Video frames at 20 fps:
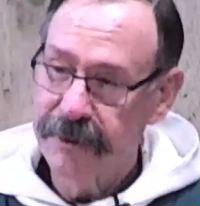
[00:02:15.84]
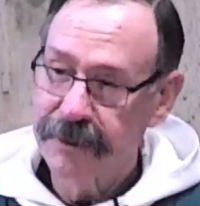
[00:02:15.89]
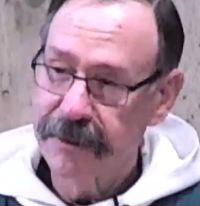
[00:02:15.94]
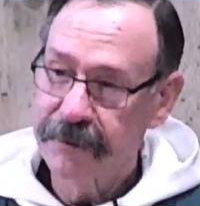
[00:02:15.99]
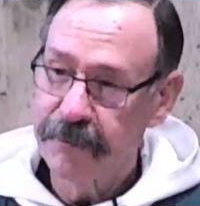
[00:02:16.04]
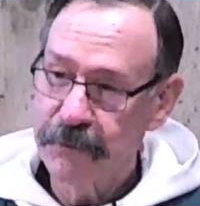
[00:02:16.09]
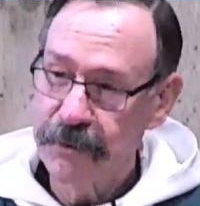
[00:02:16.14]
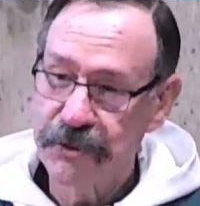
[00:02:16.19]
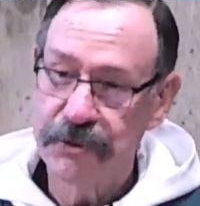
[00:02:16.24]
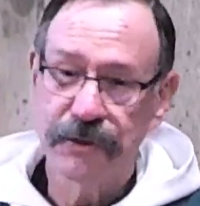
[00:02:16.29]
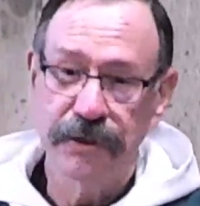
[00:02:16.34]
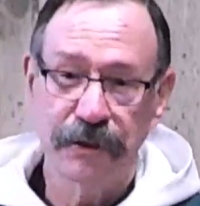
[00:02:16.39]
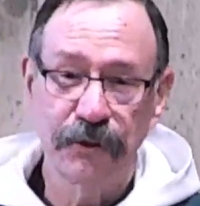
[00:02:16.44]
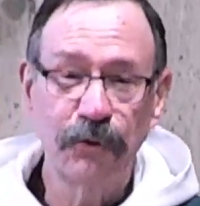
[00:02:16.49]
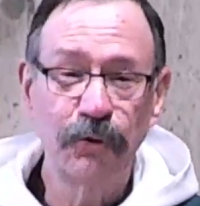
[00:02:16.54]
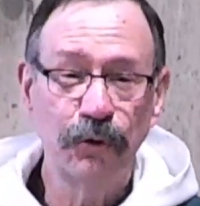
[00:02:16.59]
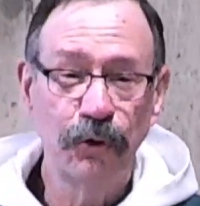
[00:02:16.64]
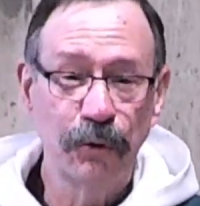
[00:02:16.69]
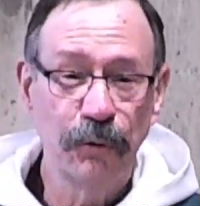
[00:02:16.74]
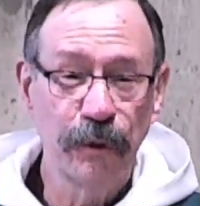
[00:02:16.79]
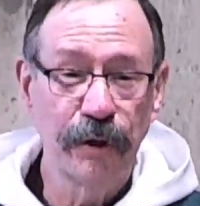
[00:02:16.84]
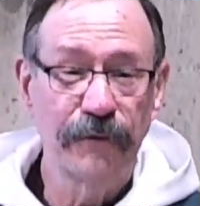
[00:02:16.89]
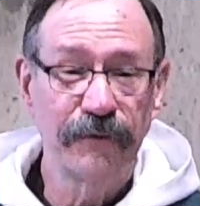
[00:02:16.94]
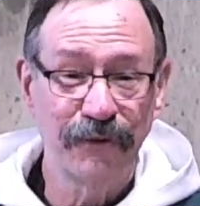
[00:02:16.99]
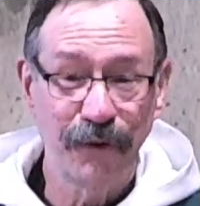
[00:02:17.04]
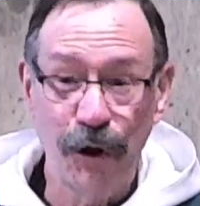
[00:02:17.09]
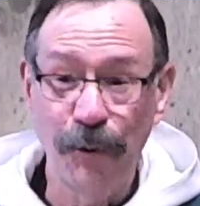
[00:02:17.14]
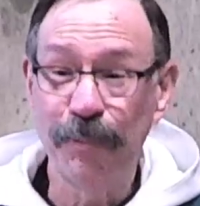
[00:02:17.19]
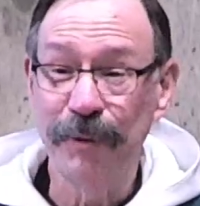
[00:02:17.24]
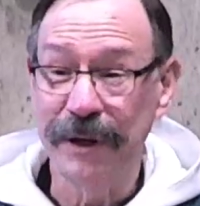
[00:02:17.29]
which is a cool word for
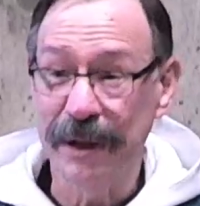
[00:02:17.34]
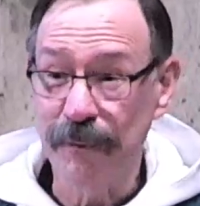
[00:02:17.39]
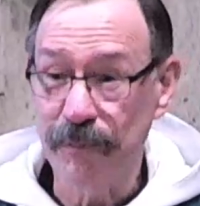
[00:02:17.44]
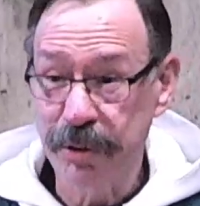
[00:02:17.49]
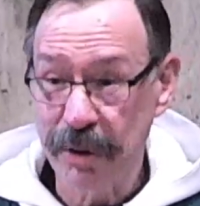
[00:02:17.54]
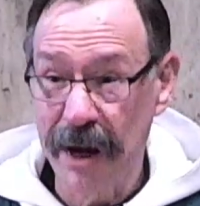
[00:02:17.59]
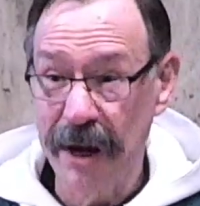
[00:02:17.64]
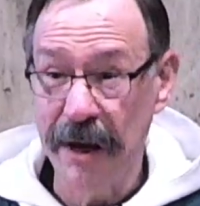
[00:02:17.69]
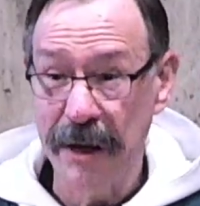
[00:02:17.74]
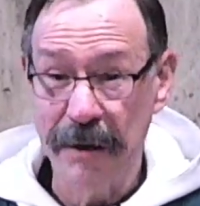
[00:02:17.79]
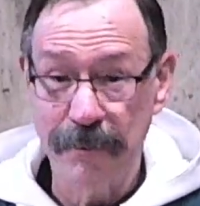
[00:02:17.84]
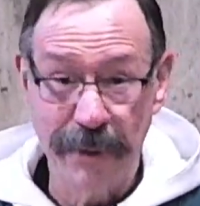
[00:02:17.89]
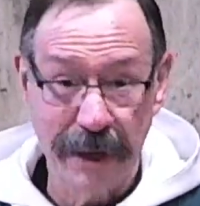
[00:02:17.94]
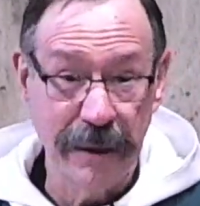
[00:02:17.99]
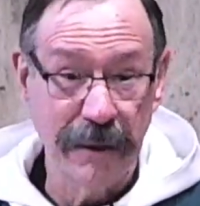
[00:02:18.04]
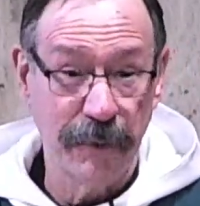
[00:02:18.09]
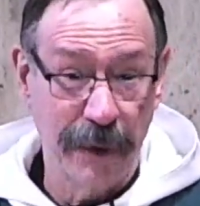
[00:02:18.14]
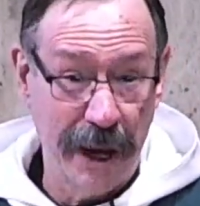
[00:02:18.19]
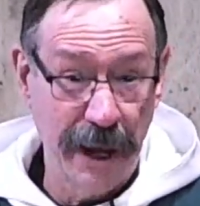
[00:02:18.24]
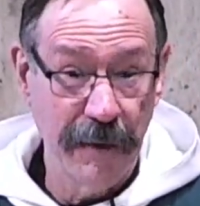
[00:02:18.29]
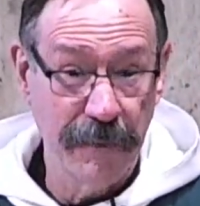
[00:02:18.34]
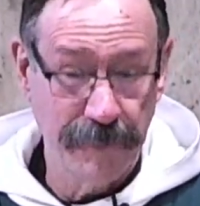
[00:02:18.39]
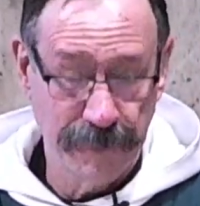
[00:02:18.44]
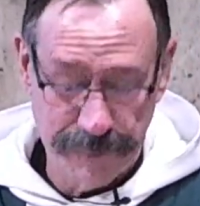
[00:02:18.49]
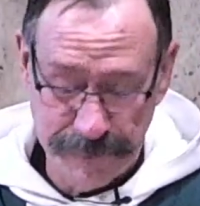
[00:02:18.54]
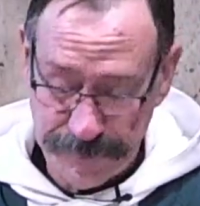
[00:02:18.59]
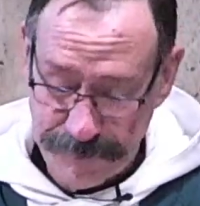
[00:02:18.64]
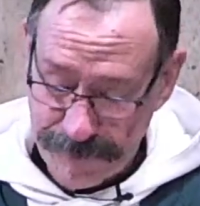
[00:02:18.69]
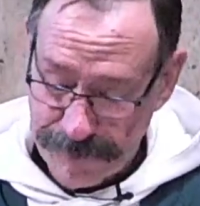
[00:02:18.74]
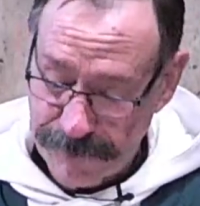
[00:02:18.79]
opening prayer, by the way,
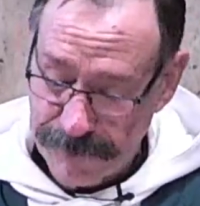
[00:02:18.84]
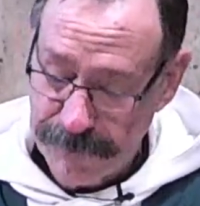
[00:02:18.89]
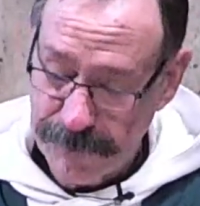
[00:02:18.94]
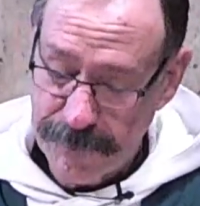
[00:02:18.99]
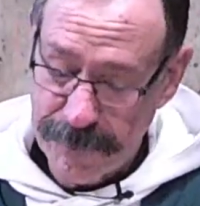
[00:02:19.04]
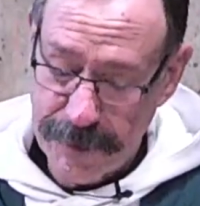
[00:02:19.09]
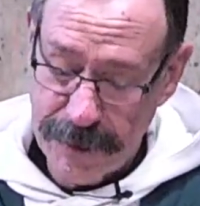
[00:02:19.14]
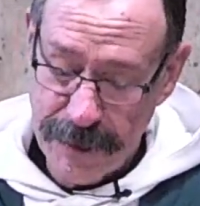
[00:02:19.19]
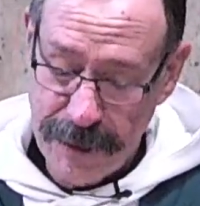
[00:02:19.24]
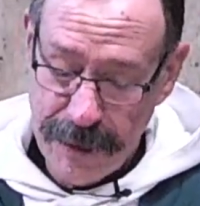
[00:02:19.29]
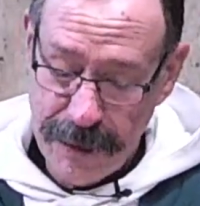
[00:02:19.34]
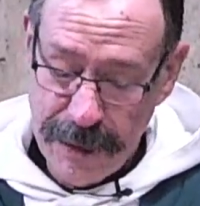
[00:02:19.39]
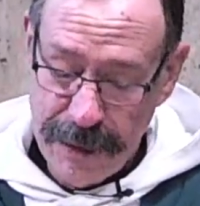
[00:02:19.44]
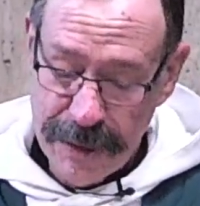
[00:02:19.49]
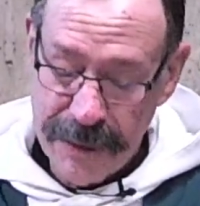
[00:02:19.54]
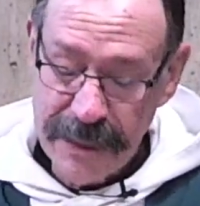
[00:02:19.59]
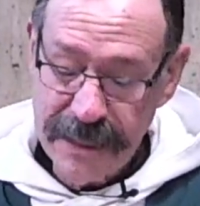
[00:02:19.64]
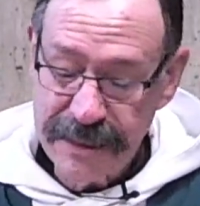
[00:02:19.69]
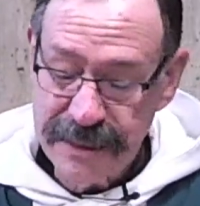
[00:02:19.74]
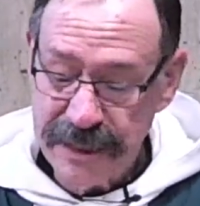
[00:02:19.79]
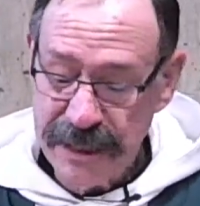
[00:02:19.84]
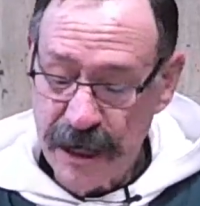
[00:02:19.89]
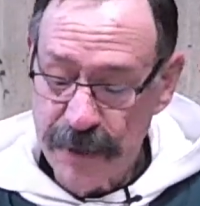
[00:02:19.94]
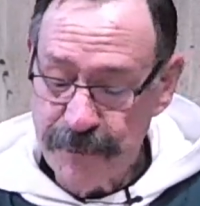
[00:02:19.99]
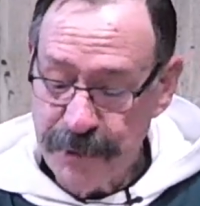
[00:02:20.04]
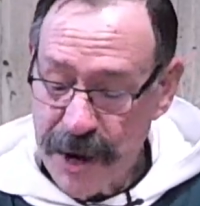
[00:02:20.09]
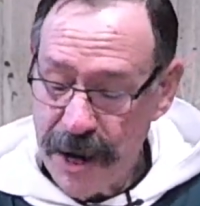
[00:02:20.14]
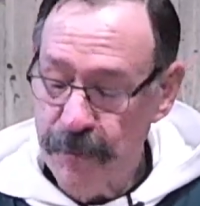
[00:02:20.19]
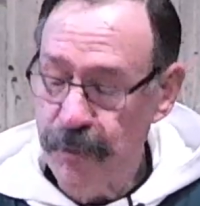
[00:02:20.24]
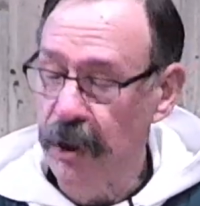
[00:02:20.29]
that is in our
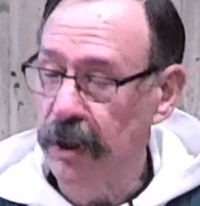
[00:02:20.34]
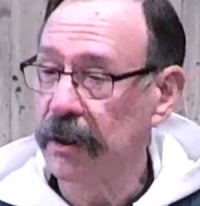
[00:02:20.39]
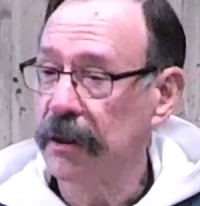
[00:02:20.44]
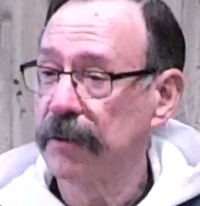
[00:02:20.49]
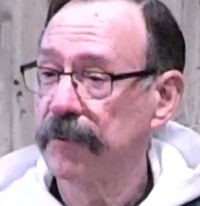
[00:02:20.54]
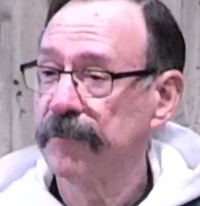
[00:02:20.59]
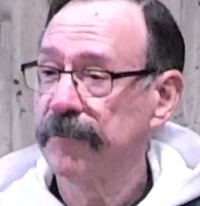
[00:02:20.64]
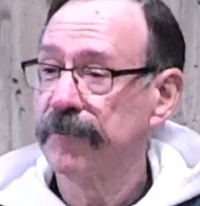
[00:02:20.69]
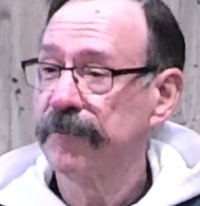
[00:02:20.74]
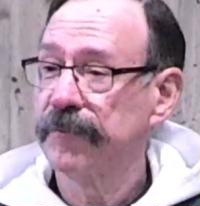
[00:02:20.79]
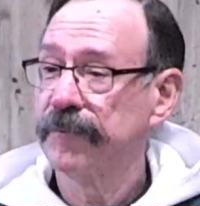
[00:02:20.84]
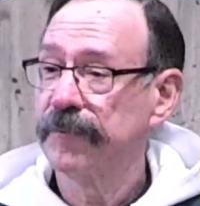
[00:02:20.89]
prayer book.